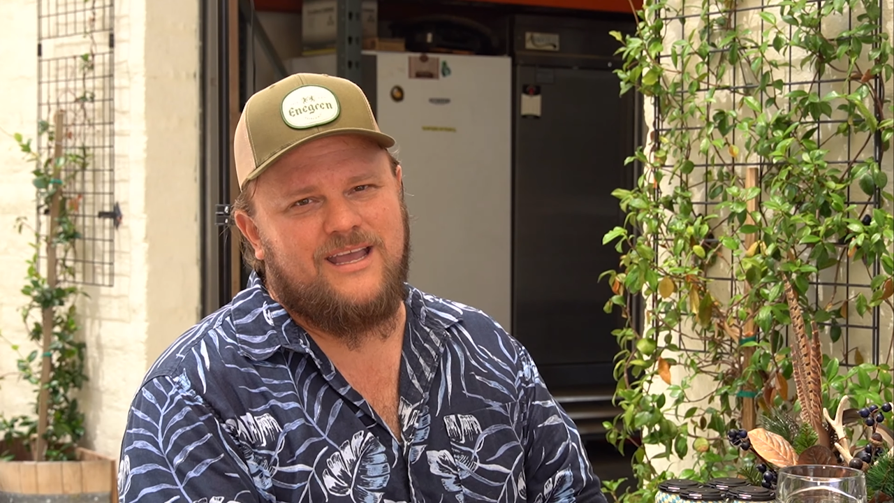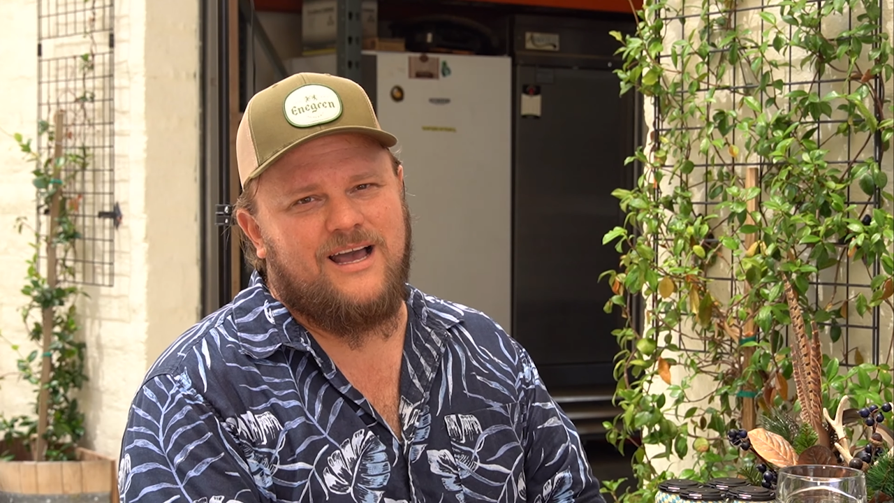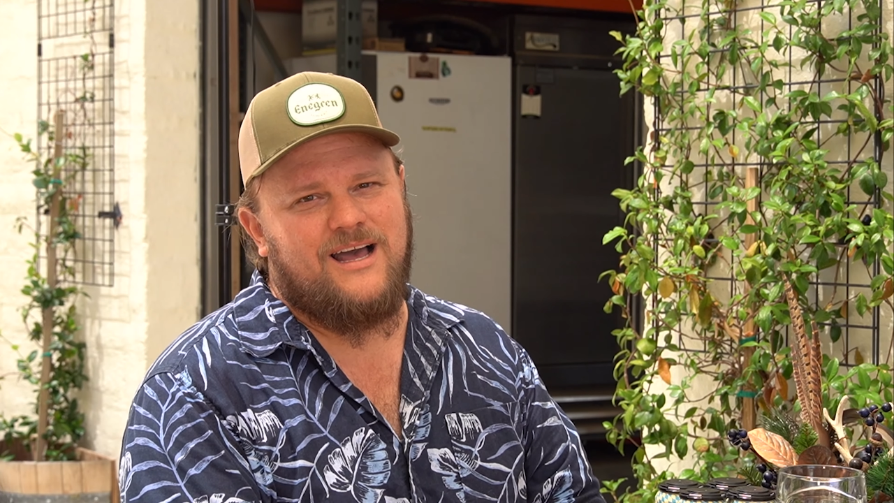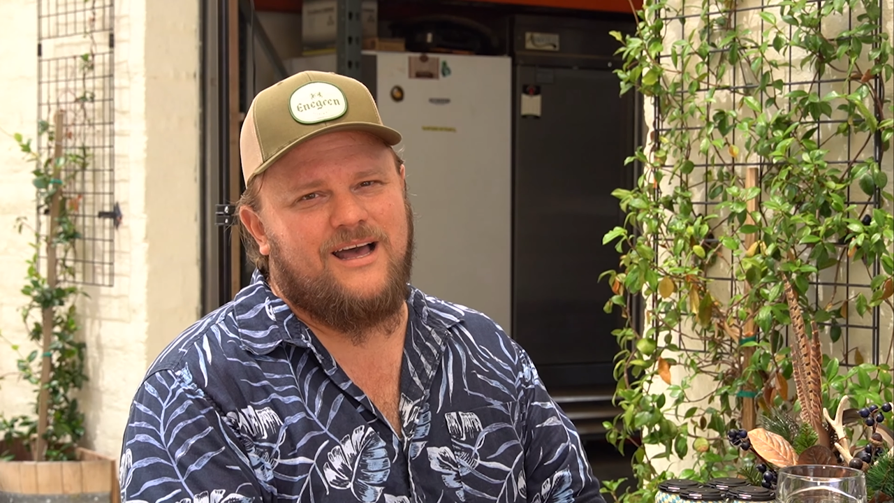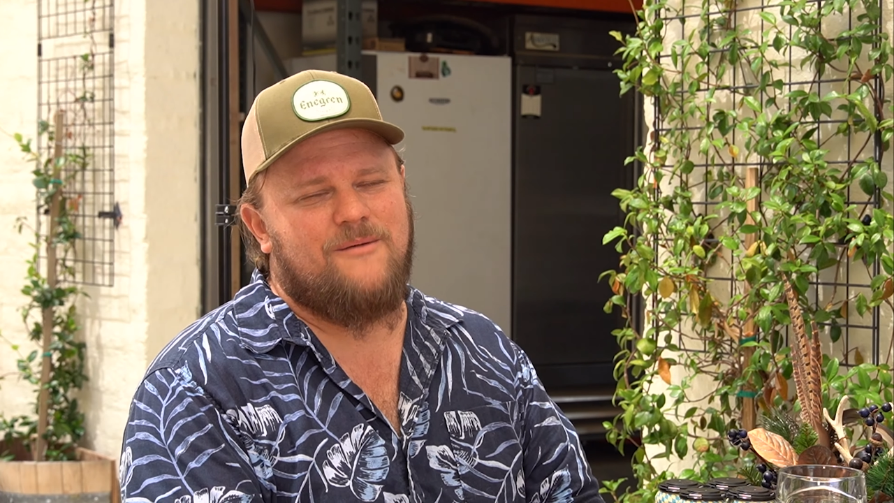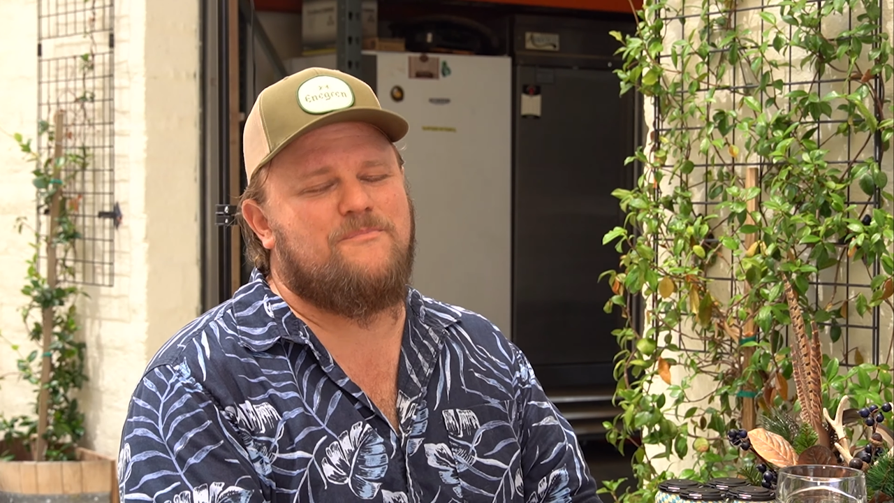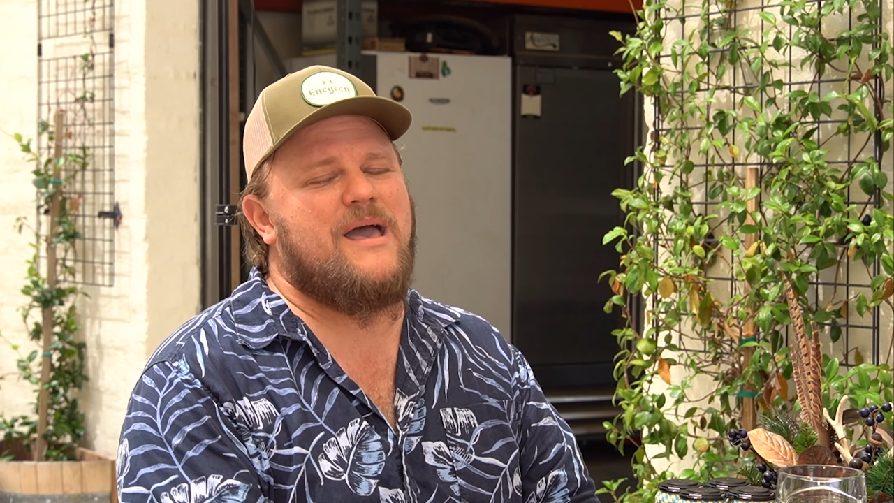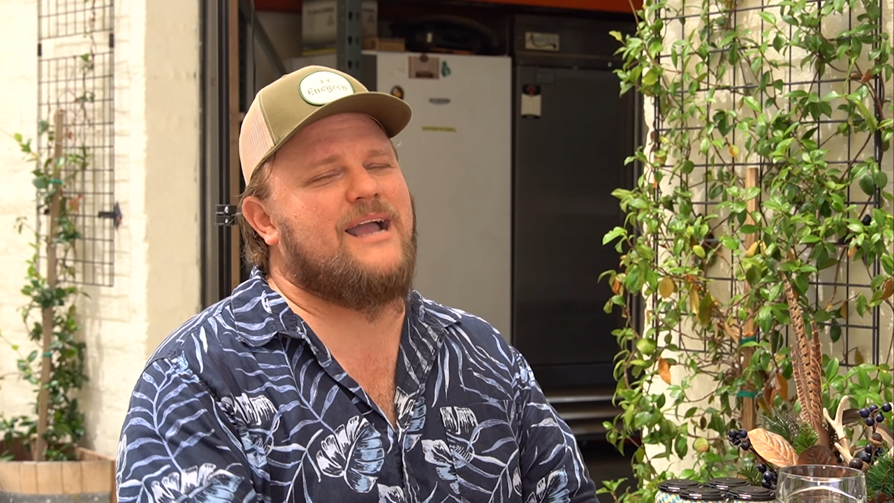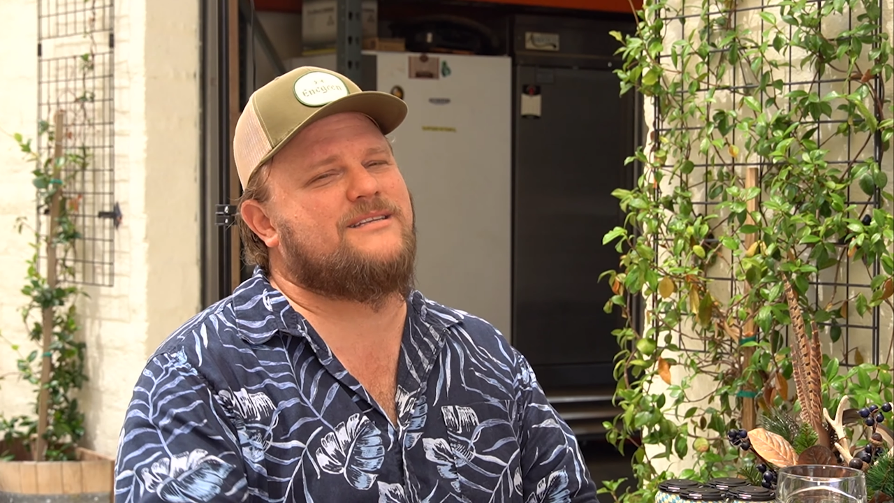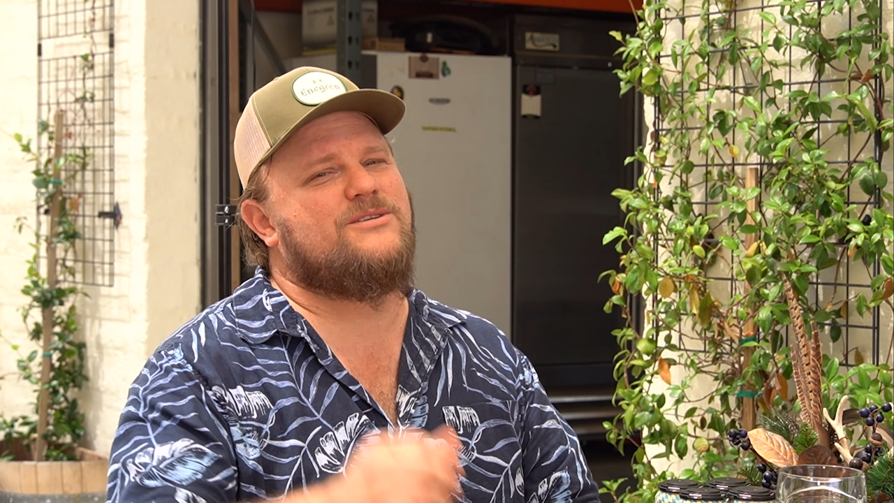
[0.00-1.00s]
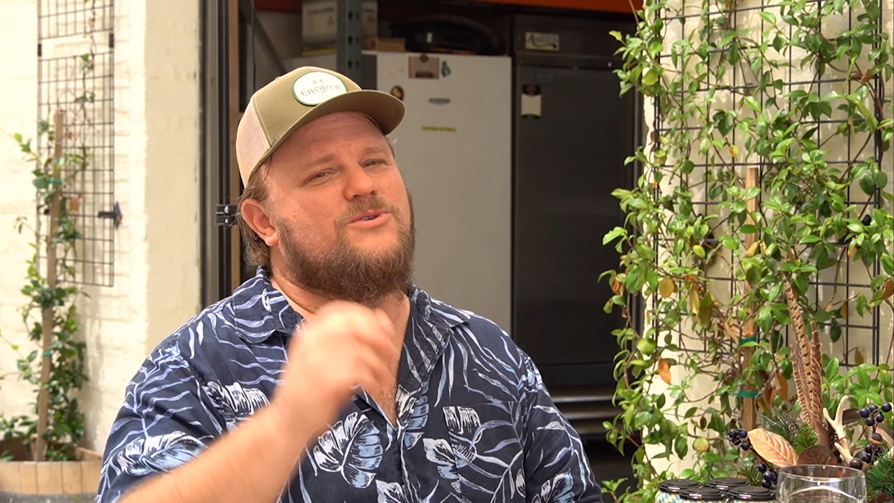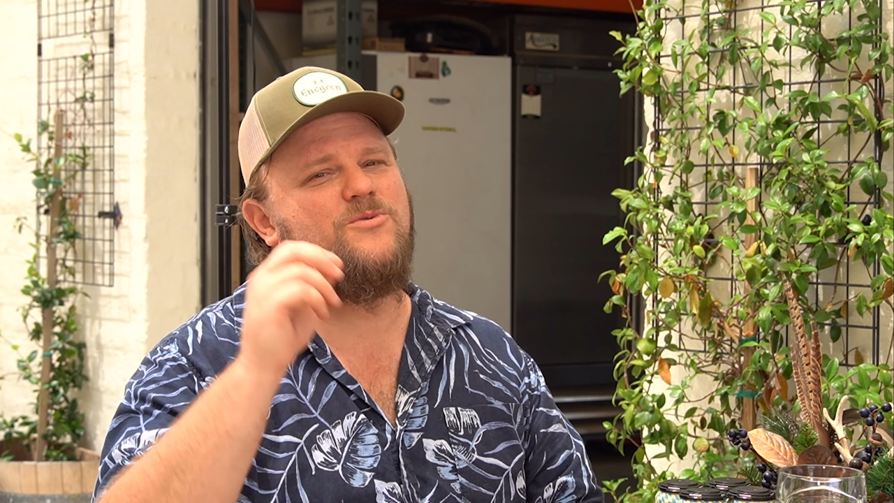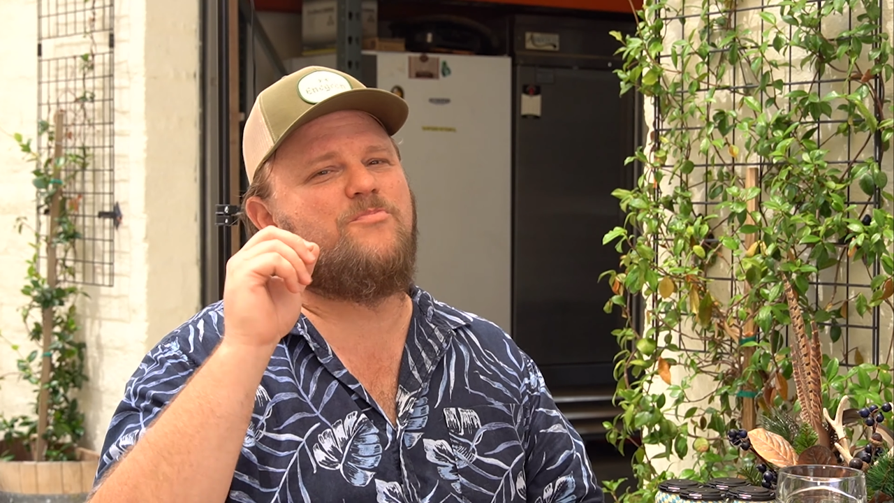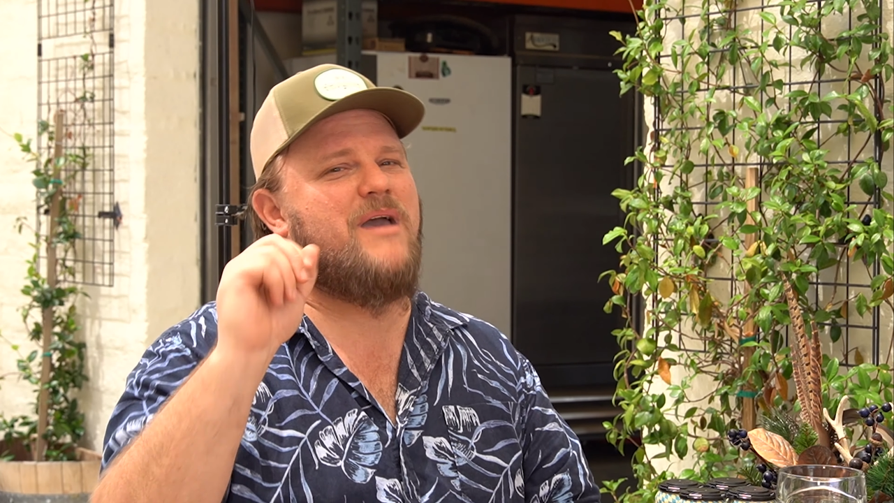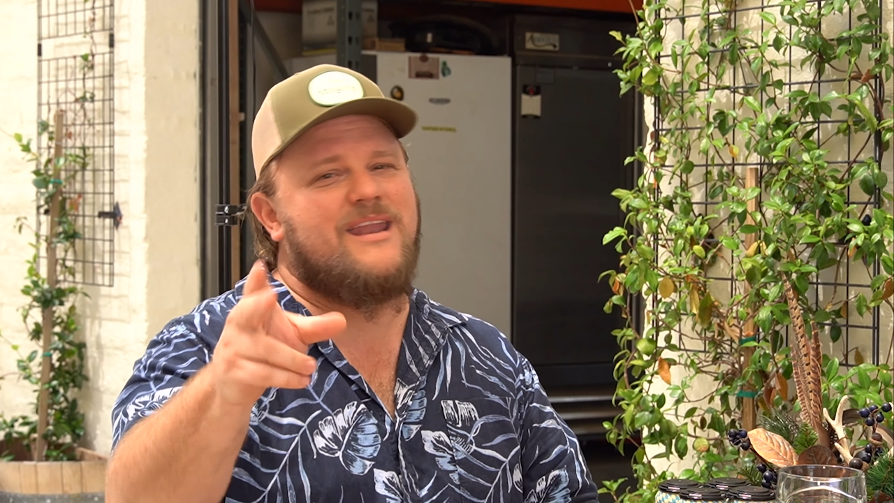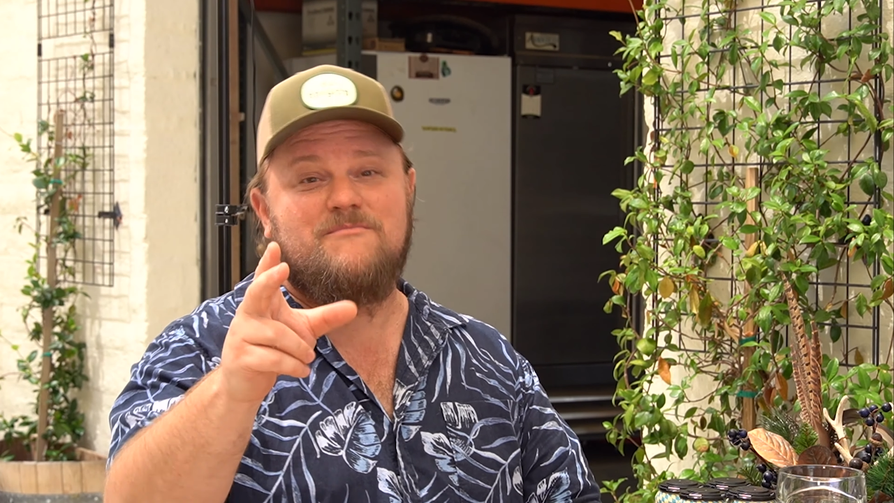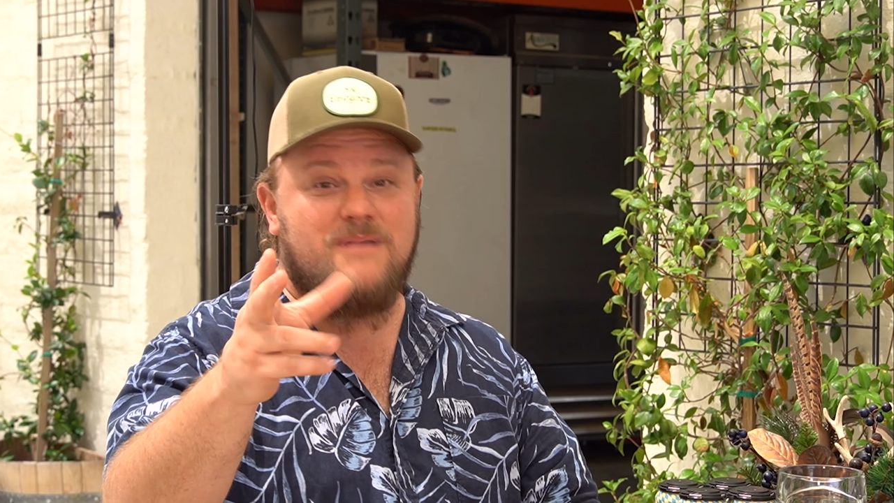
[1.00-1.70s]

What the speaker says: Back to Ben and